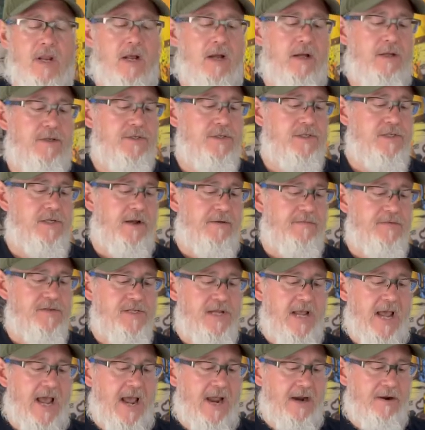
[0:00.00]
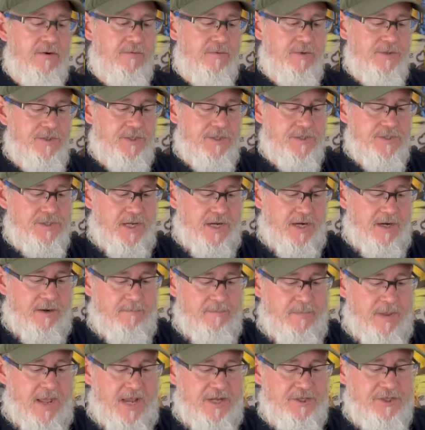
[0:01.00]
stuff sack, which is like a
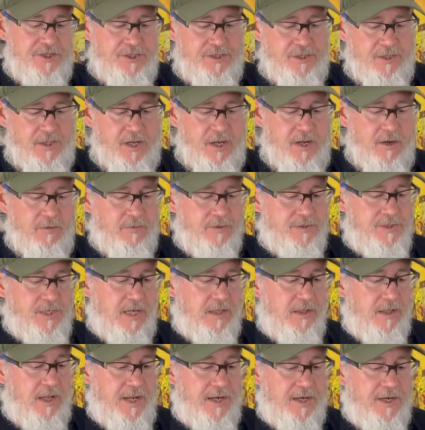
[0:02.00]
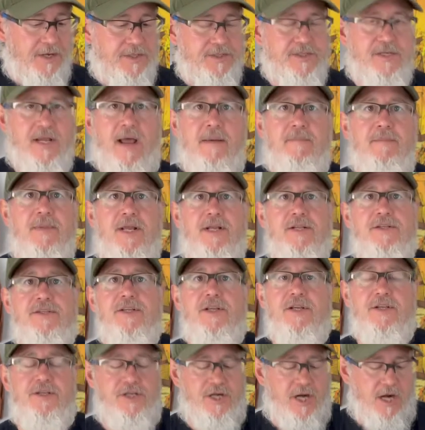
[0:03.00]
mesh, which I like because that means
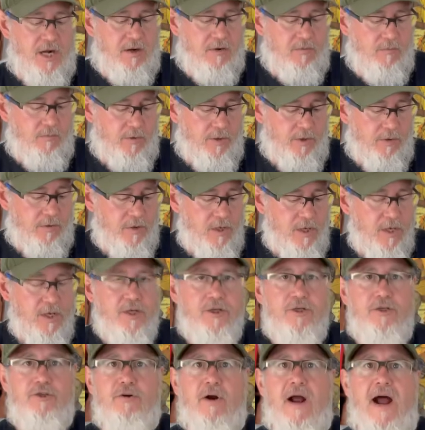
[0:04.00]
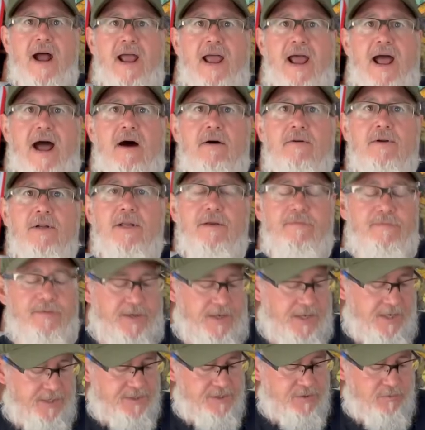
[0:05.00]
the chair will dry out if it
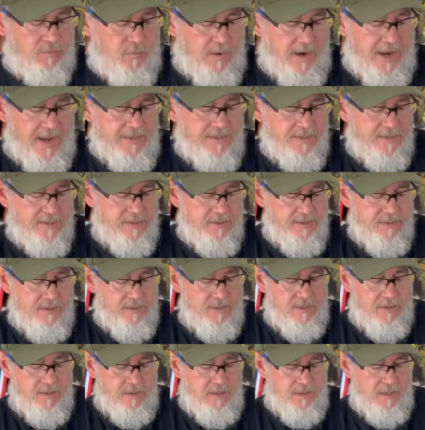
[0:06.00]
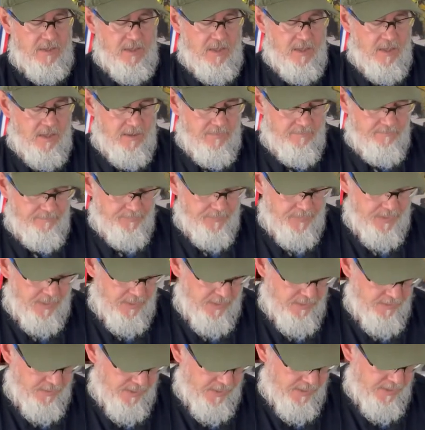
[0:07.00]
gets wet. And
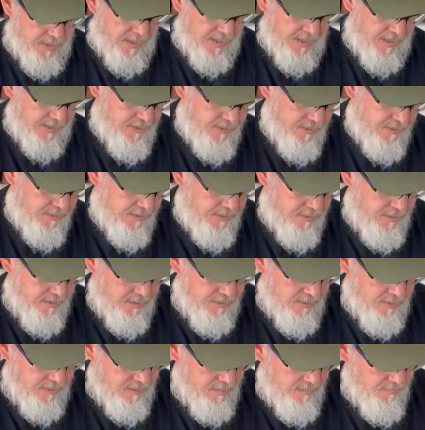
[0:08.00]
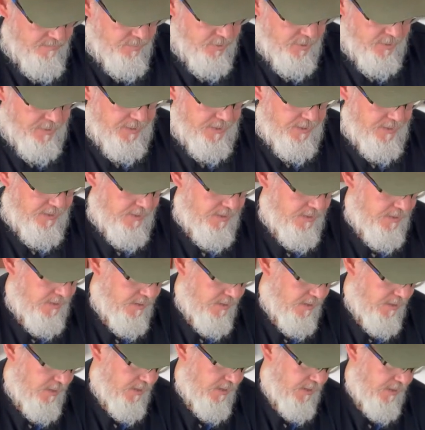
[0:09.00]
then I put it
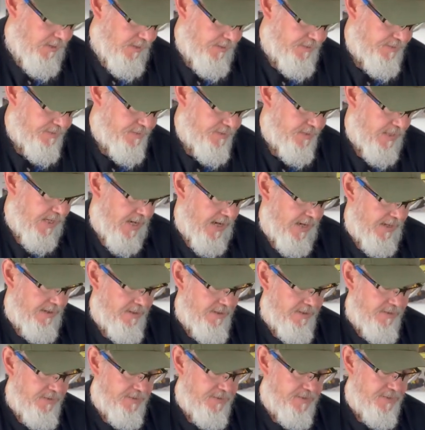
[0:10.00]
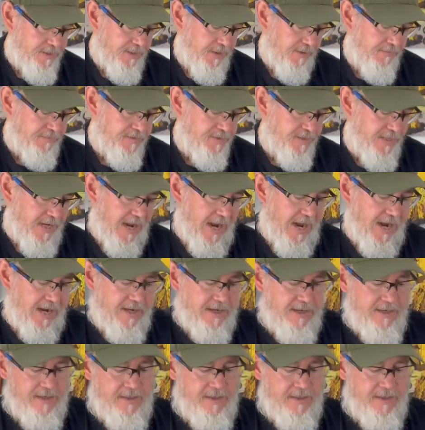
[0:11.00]
inside the stuff sack,